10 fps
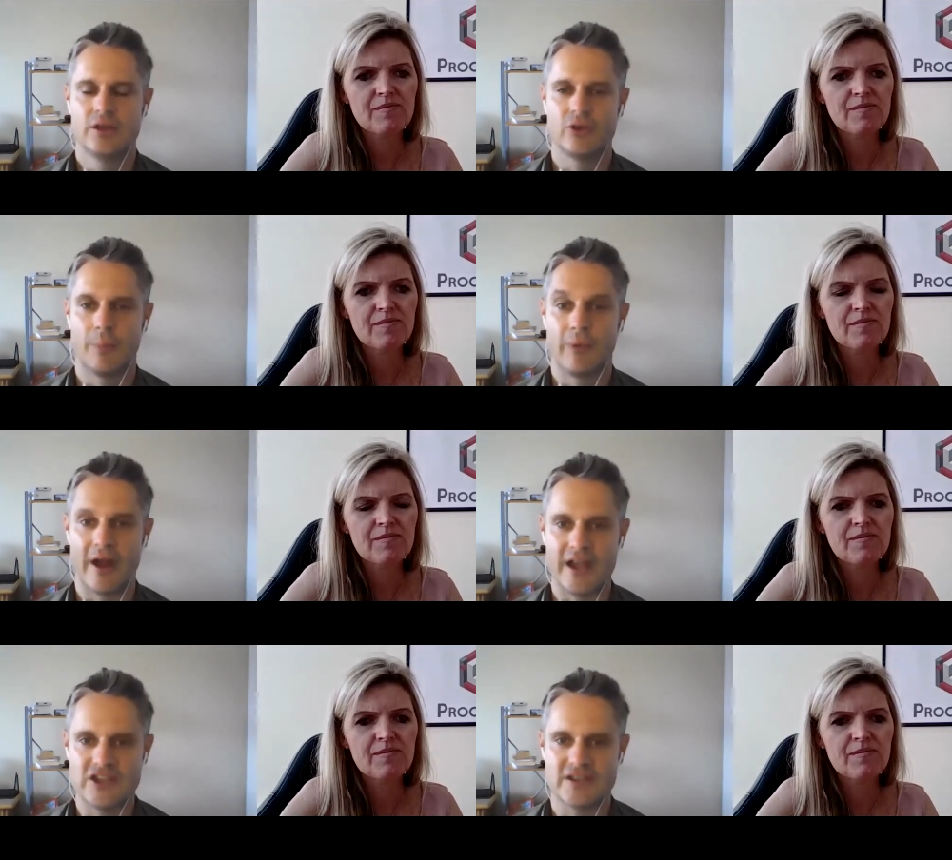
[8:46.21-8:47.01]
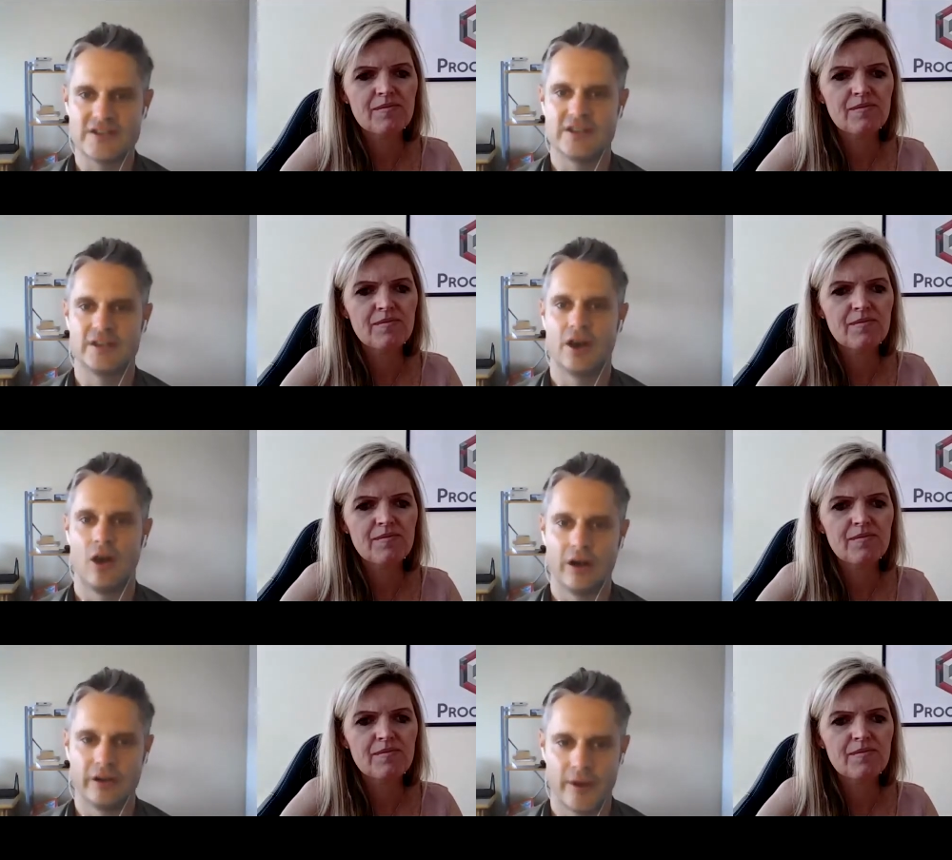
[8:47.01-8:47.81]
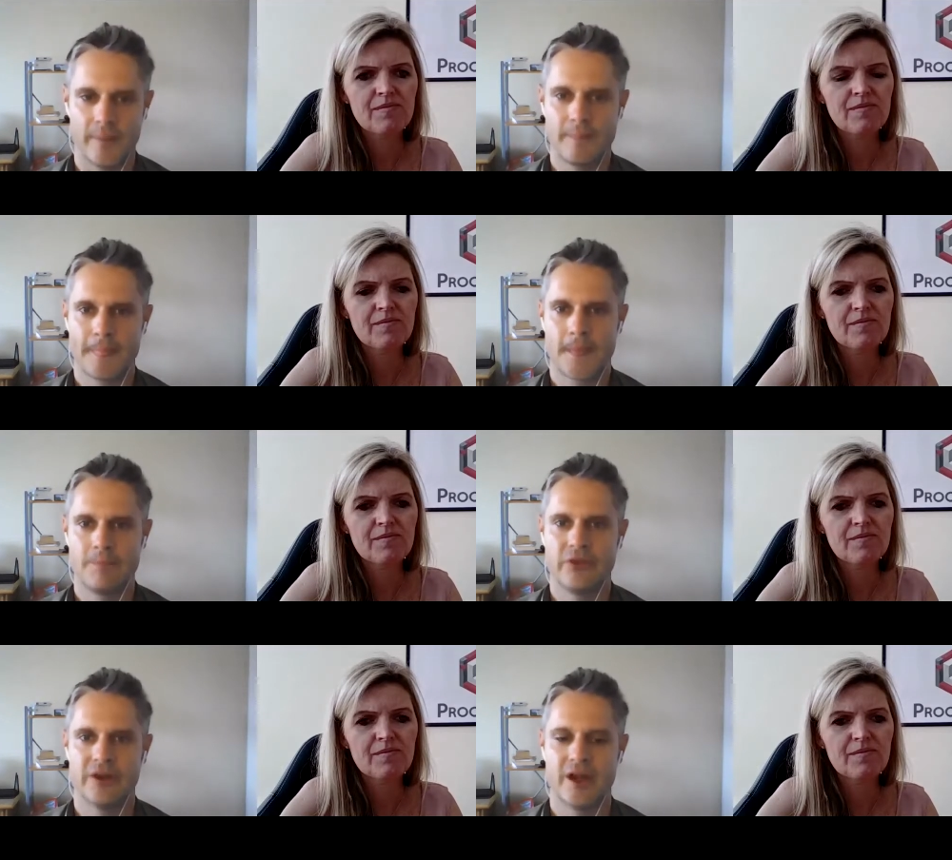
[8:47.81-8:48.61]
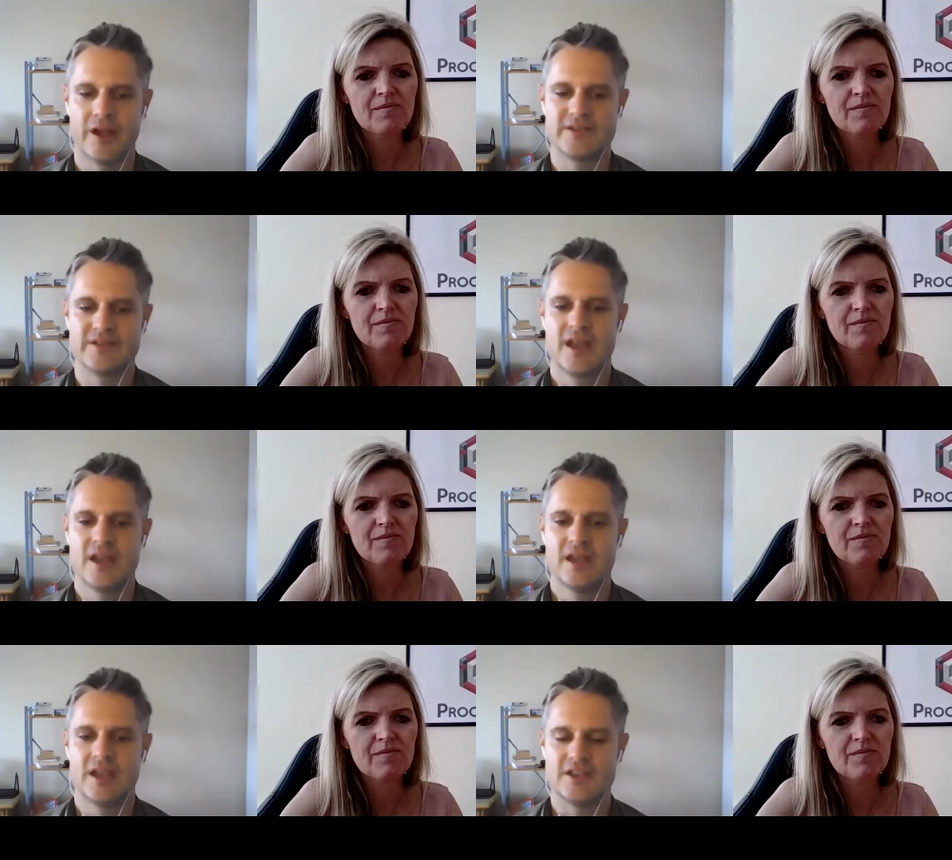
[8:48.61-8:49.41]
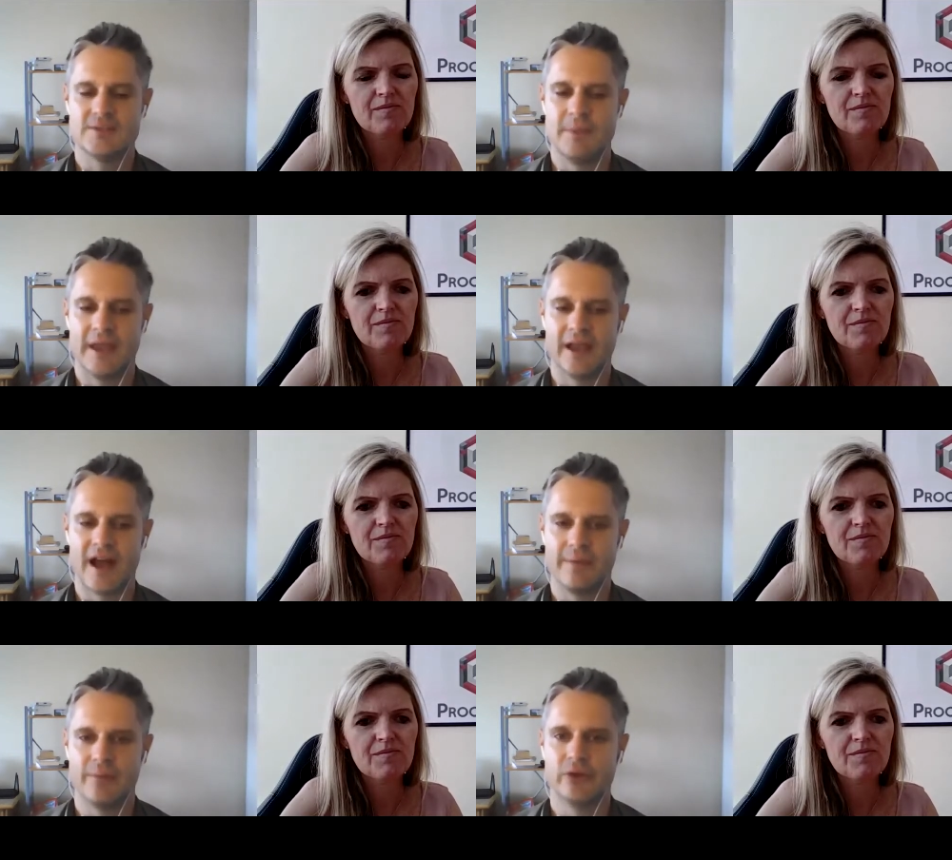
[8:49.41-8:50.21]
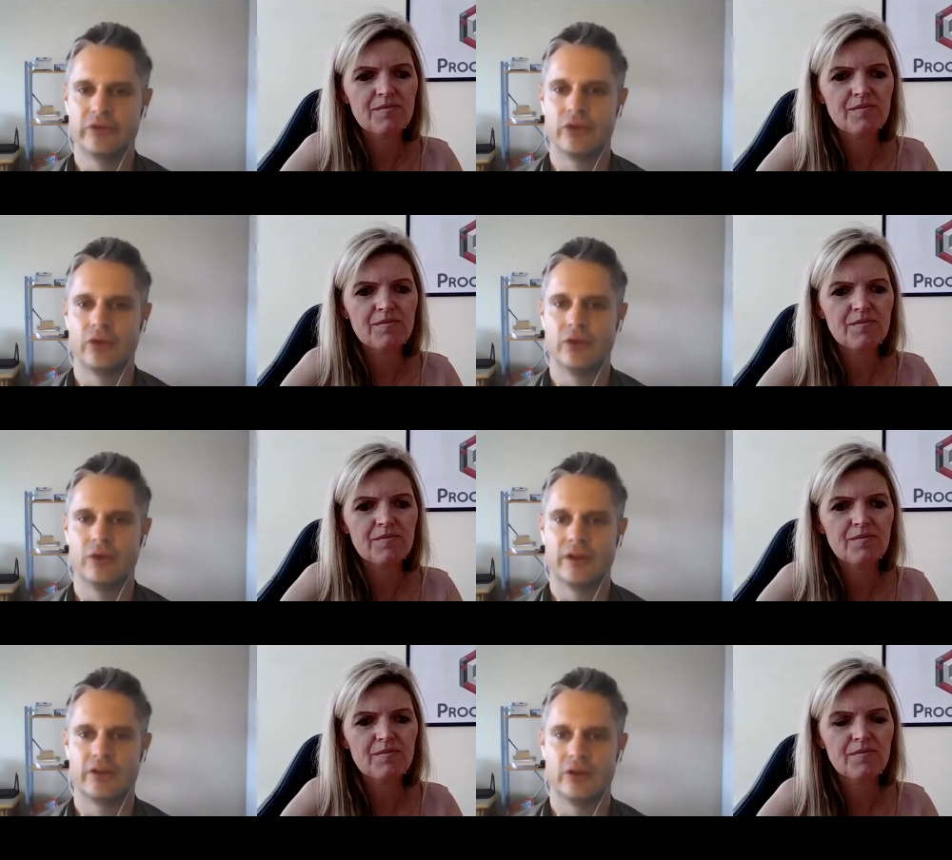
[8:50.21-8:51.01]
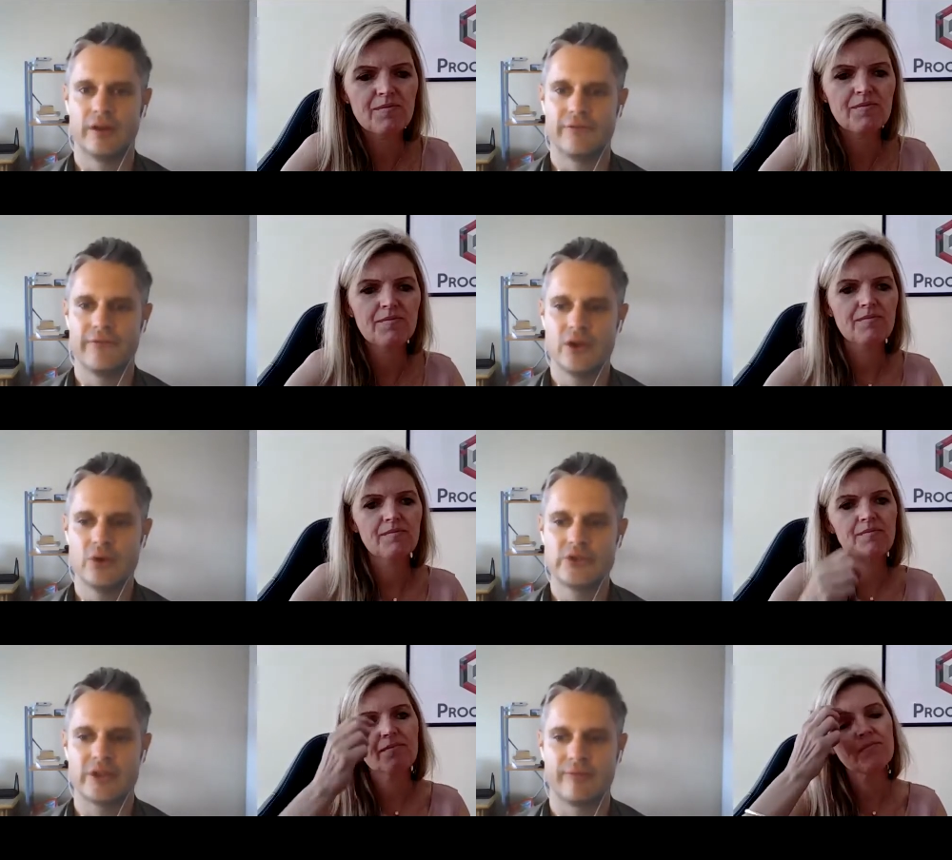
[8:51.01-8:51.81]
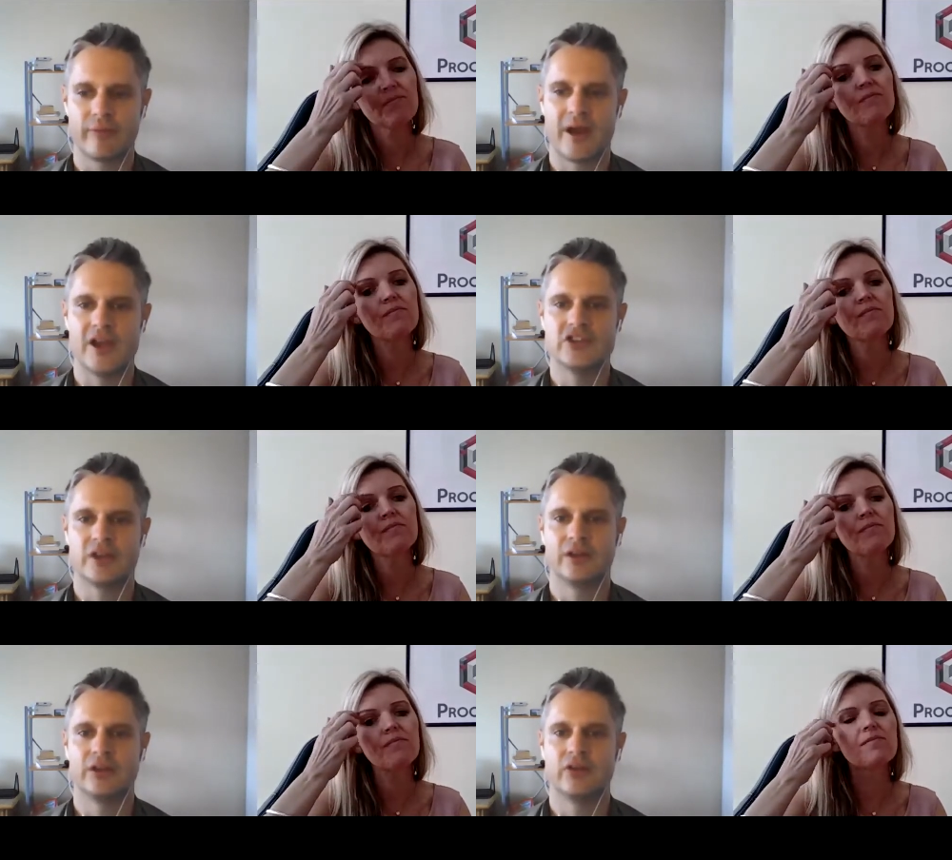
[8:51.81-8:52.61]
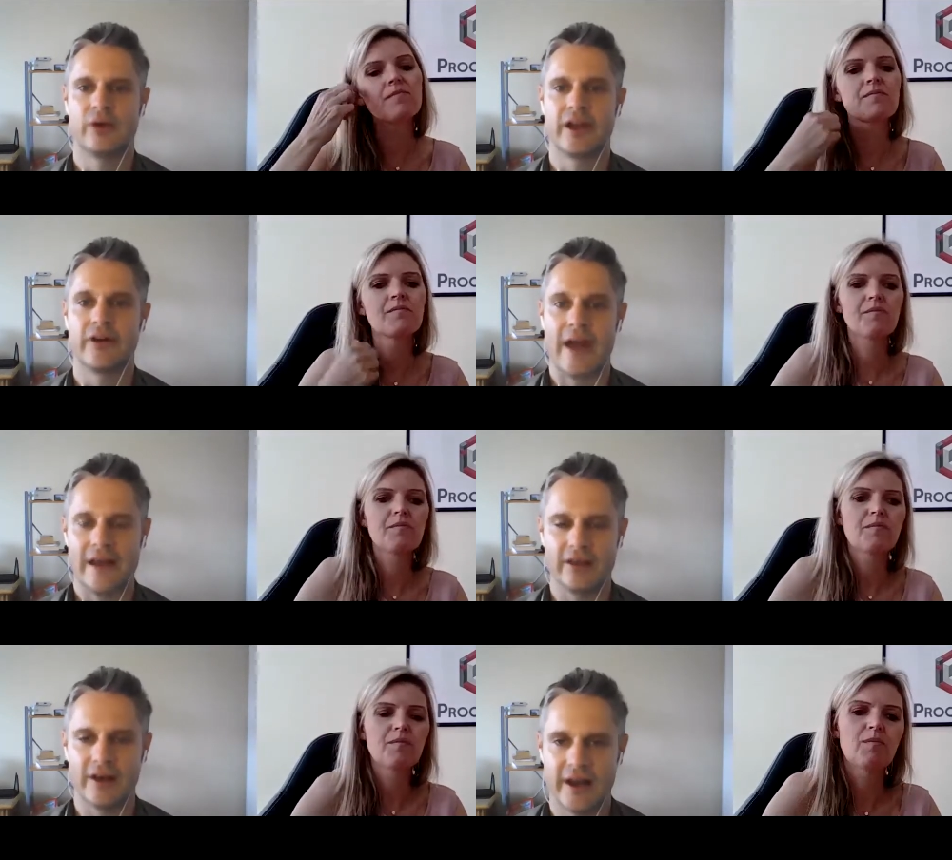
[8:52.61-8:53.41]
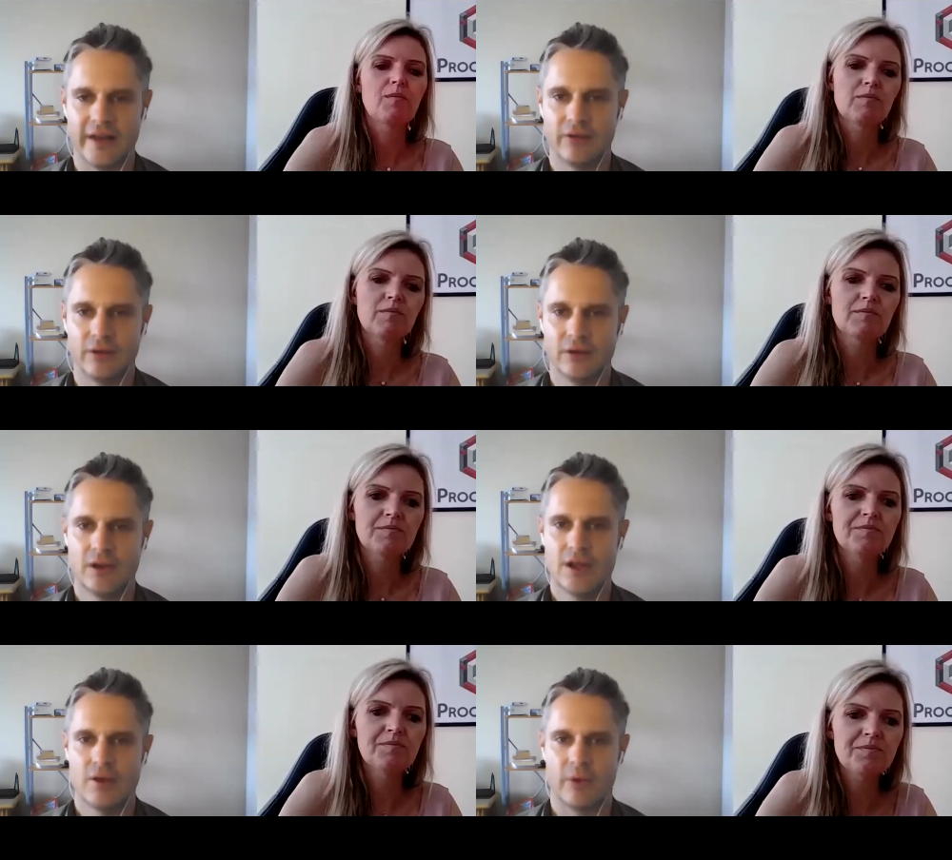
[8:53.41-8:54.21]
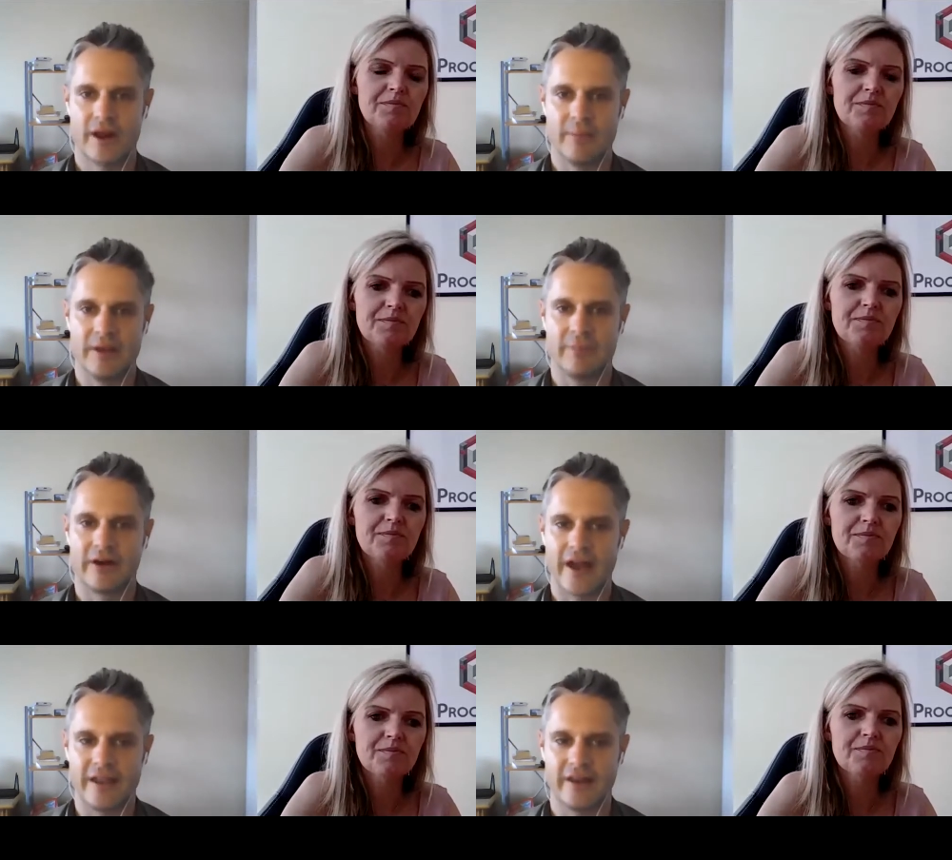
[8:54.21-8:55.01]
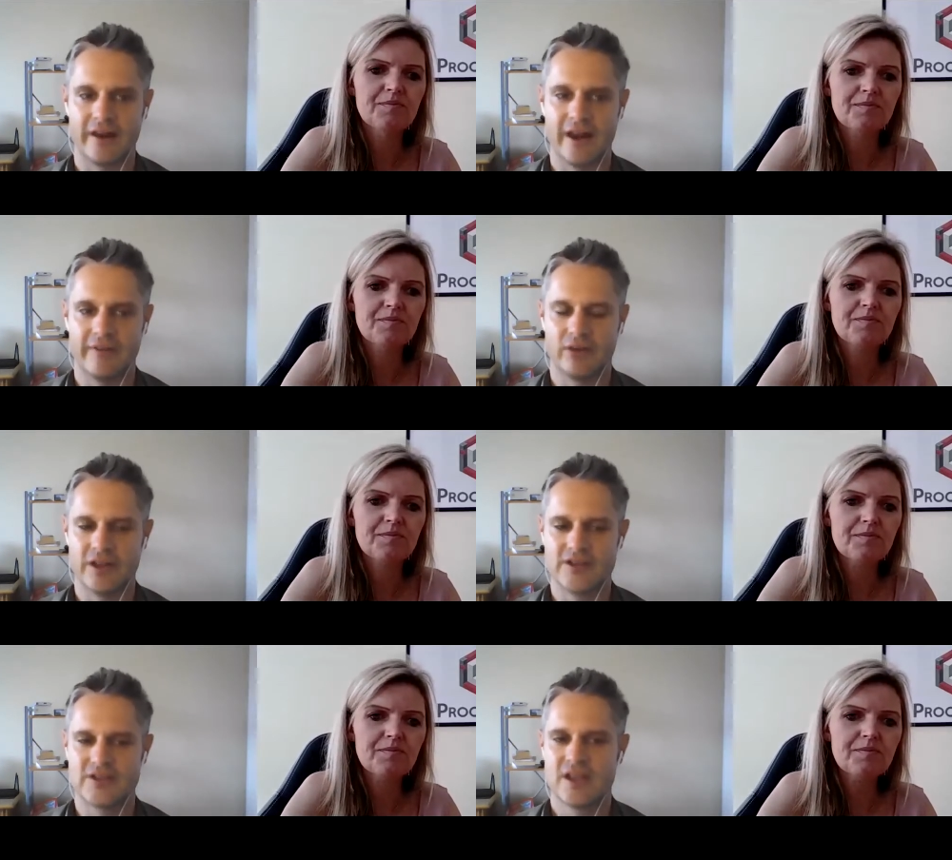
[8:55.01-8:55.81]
Speaker 1: to operations in the long term you know is is being able to to diffuse information to a granular level what i mean by granular level is